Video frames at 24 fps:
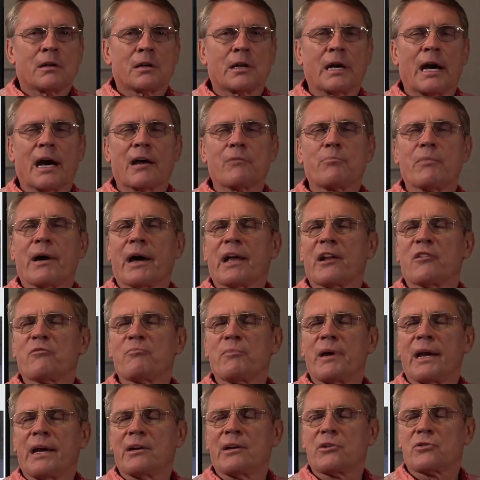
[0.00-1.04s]
God might have
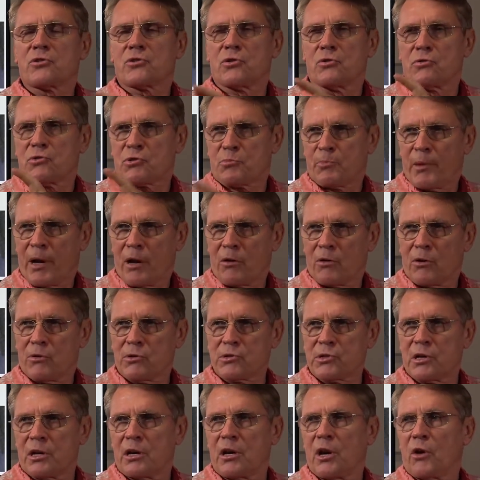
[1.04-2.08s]
made two
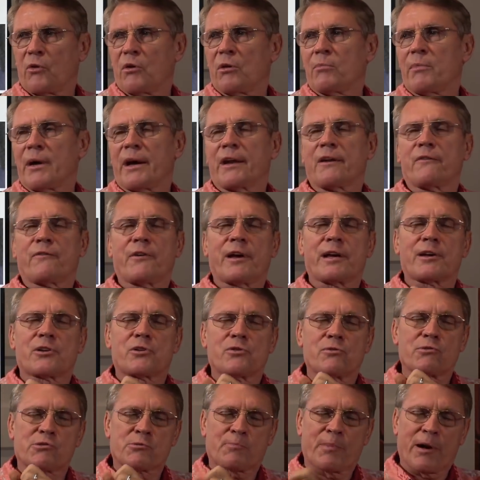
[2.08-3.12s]
sparrows, and Noah might have had
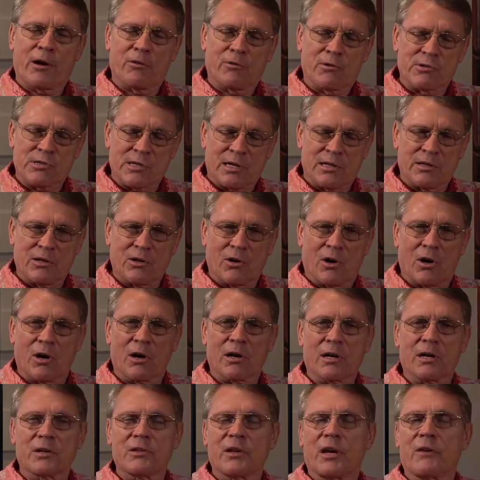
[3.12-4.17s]
two sparrows on the
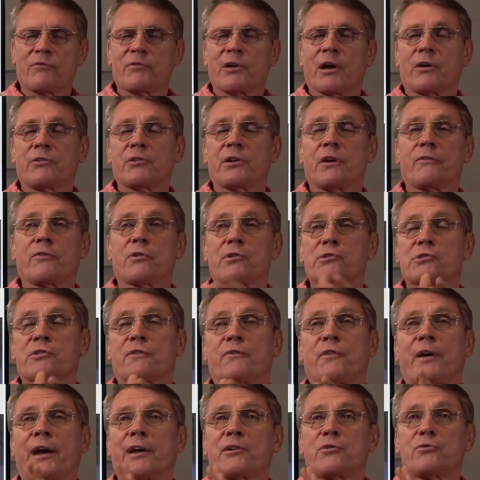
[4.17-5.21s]
ark, and they've now
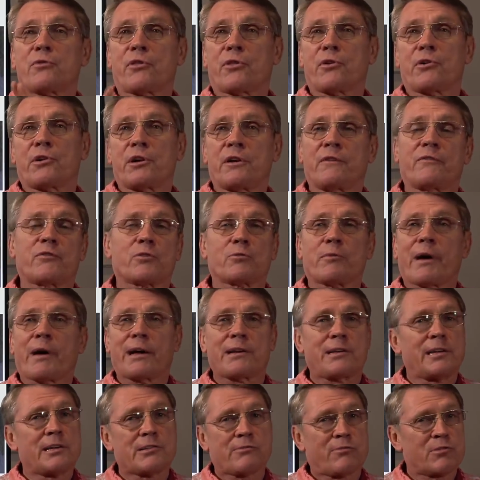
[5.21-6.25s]
diversified to 30
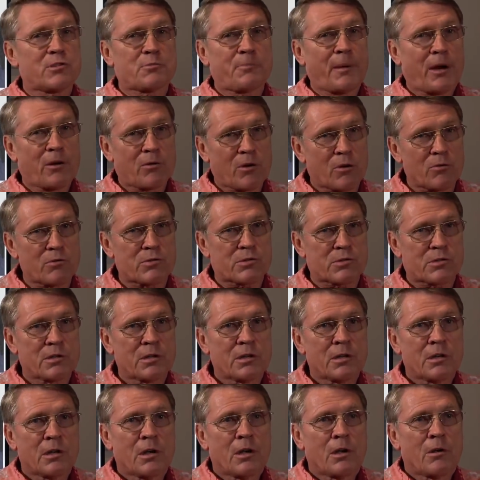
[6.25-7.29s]
varieties of sparrows,
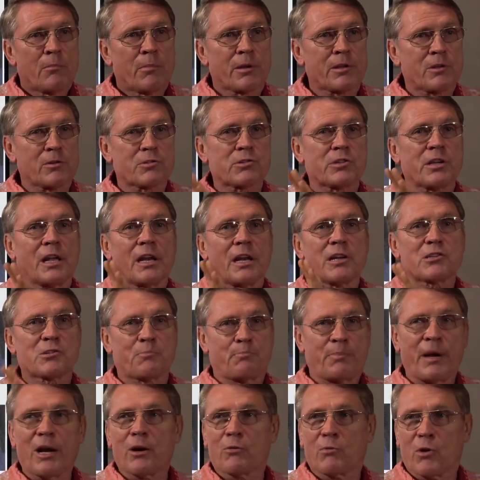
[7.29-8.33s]
but they're still a
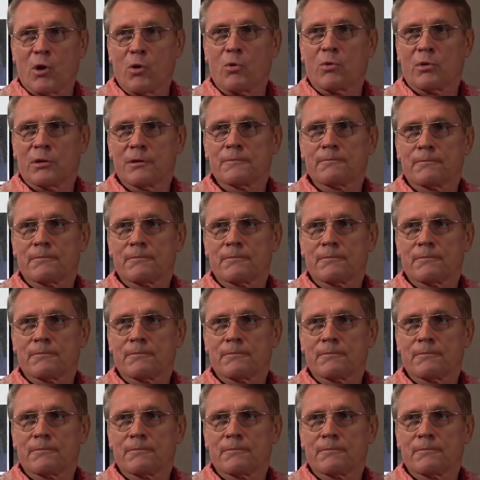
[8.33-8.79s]
sparrow.